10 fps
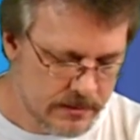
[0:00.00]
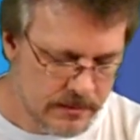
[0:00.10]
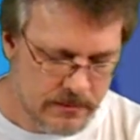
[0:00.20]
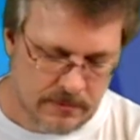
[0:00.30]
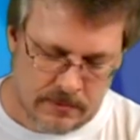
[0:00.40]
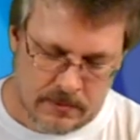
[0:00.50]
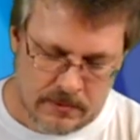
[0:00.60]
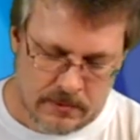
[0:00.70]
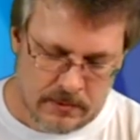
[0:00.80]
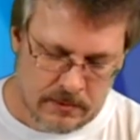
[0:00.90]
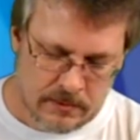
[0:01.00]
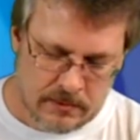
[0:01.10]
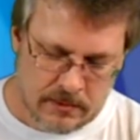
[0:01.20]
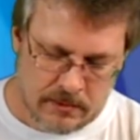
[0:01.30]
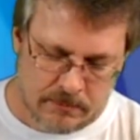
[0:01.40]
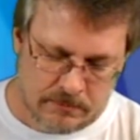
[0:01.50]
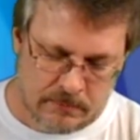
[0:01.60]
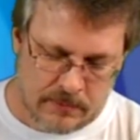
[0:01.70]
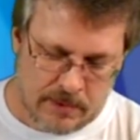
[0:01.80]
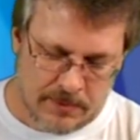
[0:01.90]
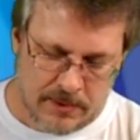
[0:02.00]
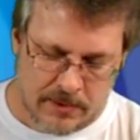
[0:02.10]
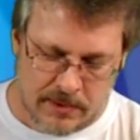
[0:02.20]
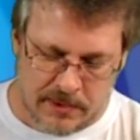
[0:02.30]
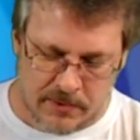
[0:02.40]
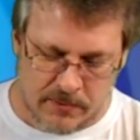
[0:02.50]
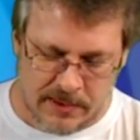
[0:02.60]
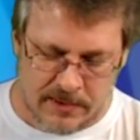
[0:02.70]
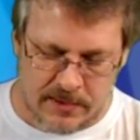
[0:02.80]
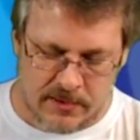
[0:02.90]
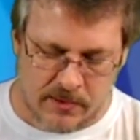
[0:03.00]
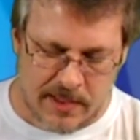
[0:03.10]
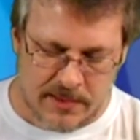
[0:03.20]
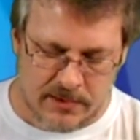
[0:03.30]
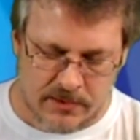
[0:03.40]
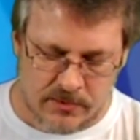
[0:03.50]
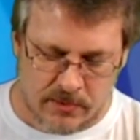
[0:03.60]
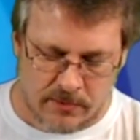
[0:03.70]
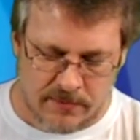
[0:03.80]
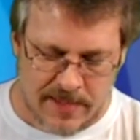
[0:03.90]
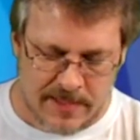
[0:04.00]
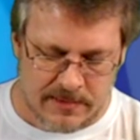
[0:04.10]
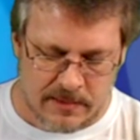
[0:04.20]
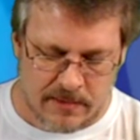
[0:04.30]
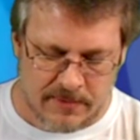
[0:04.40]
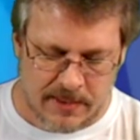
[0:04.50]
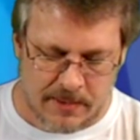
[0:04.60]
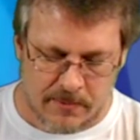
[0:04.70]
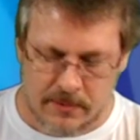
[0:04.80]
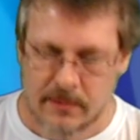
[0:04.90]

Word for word: So um, I'm going to go ahead and read these directions real fast off camera,